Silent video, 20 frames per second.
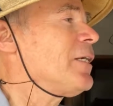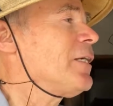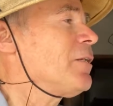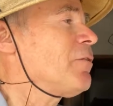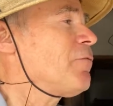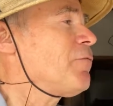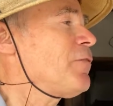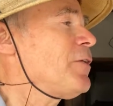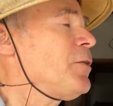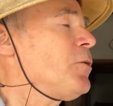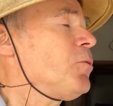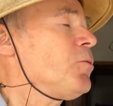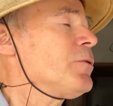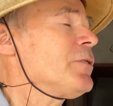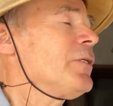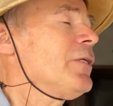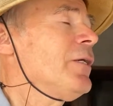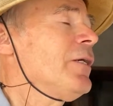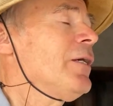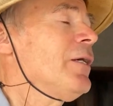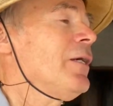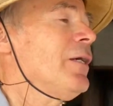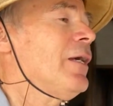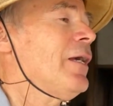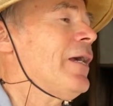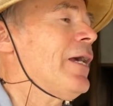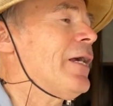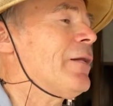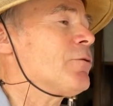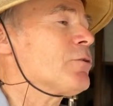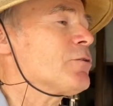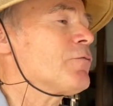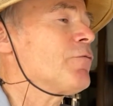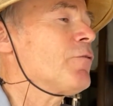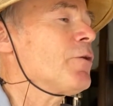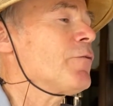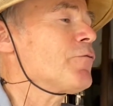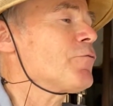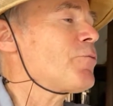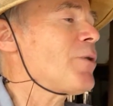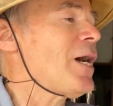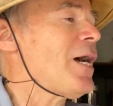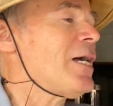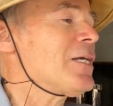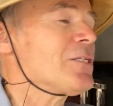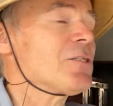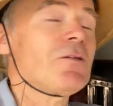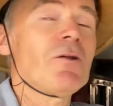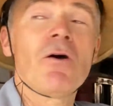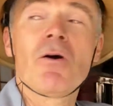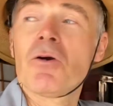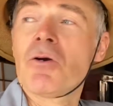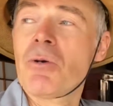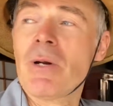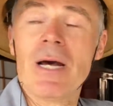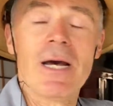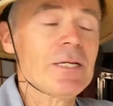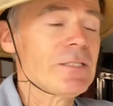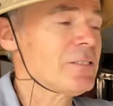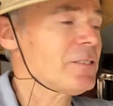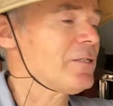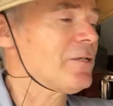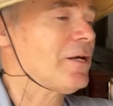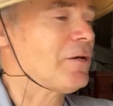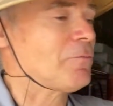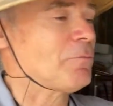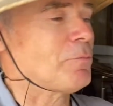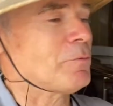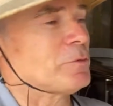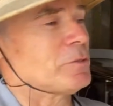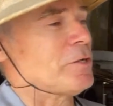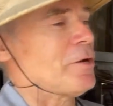in a field and it was full of grass, long grass, and I was